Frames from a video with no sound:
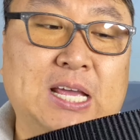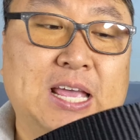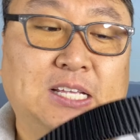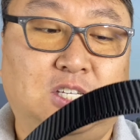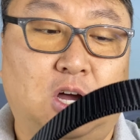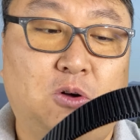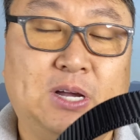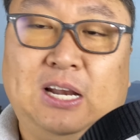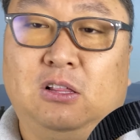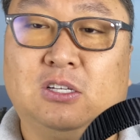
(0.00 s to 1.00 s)
So kind
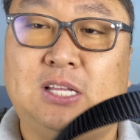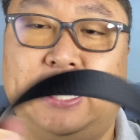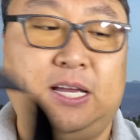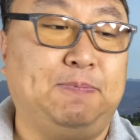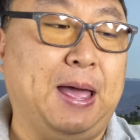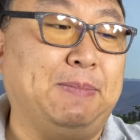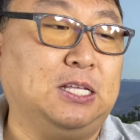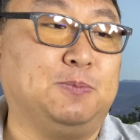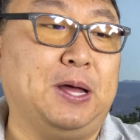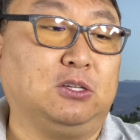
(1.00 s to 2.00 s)
of looks like Batman's
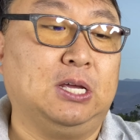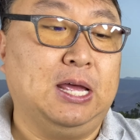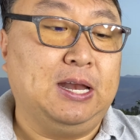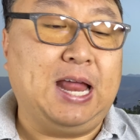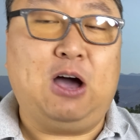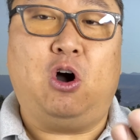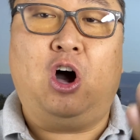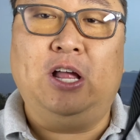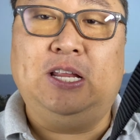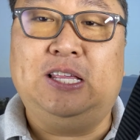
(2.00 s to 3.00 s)
belt. Now
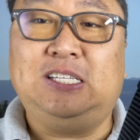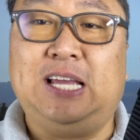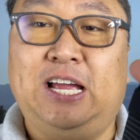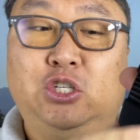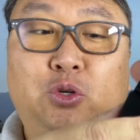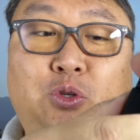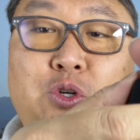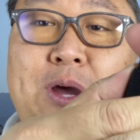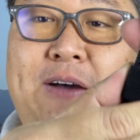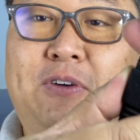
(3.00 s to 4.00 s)
on this end, you do
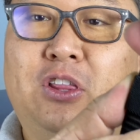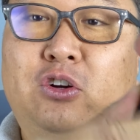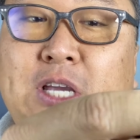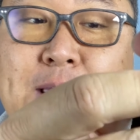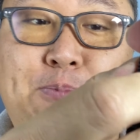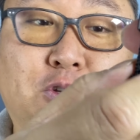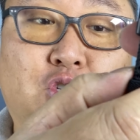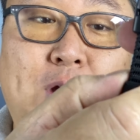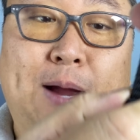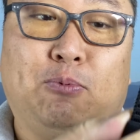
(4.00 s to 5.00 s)
have a little keeper
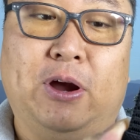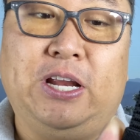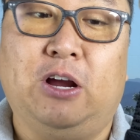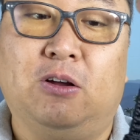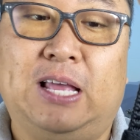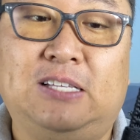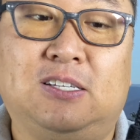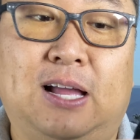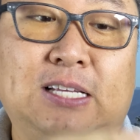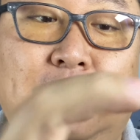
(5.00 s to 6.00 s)
strap right here, and that
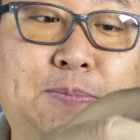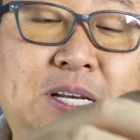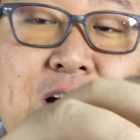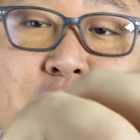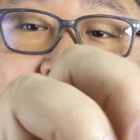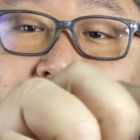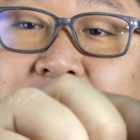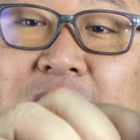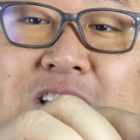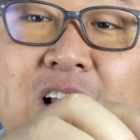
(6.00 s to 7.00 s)
slides up and down. It
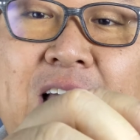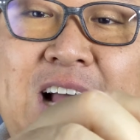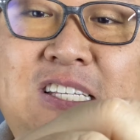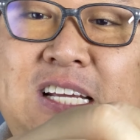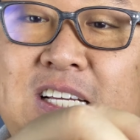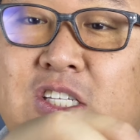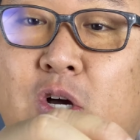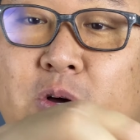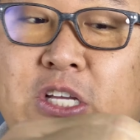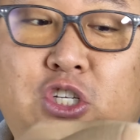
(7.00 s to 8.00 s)
is elastic, so
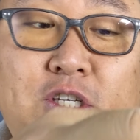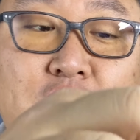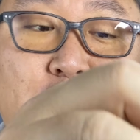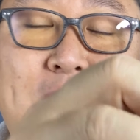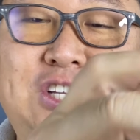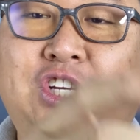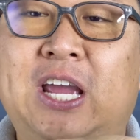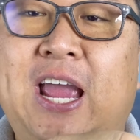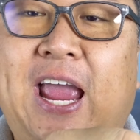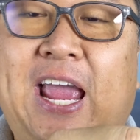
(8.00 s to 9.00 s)
it should stretch,
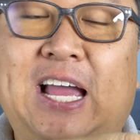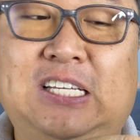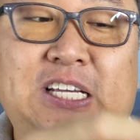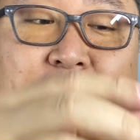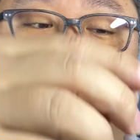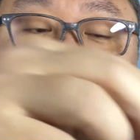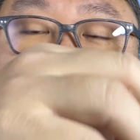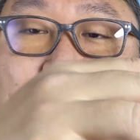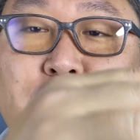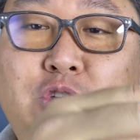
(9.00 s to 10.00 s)
and it'll
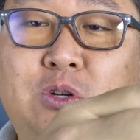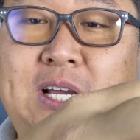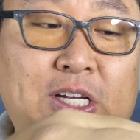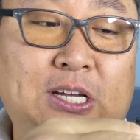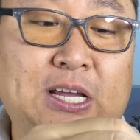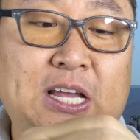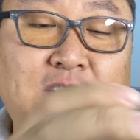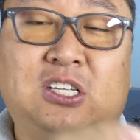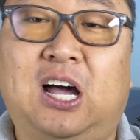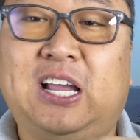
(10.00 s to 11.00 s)
allow you to kind of
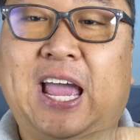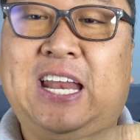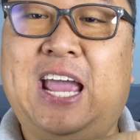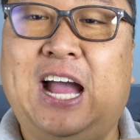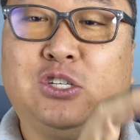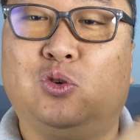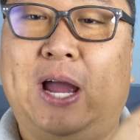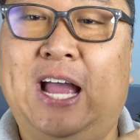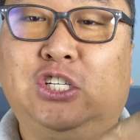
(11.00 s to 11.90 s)
tuck any extra edge